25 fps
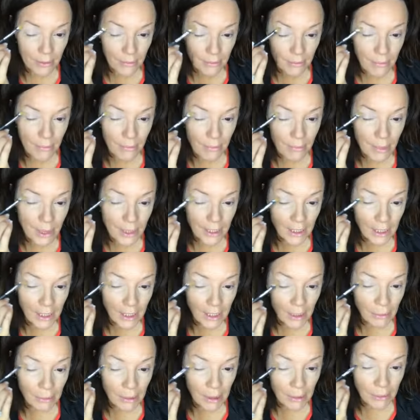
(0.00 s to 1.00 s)

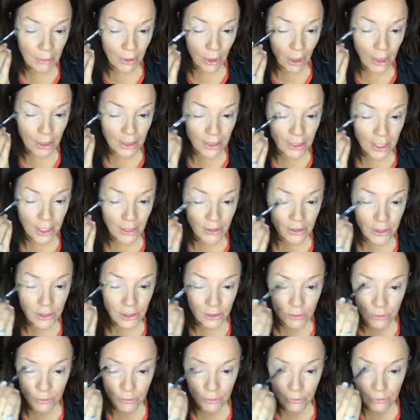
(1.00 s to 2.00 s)
many people are scared
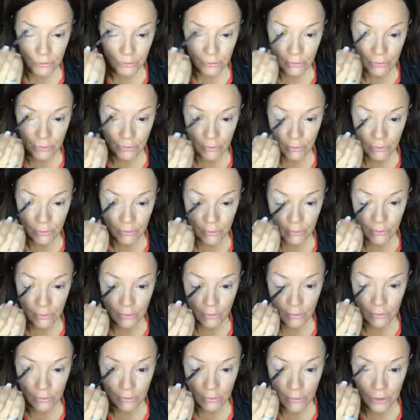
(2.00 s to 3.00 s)
to
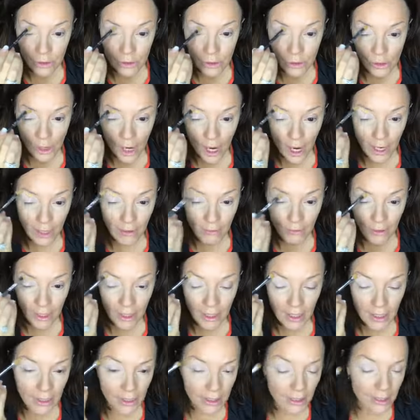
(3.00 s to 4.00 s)
to try,
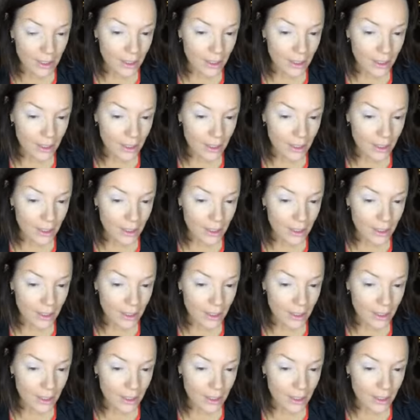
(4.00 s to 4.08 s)
right?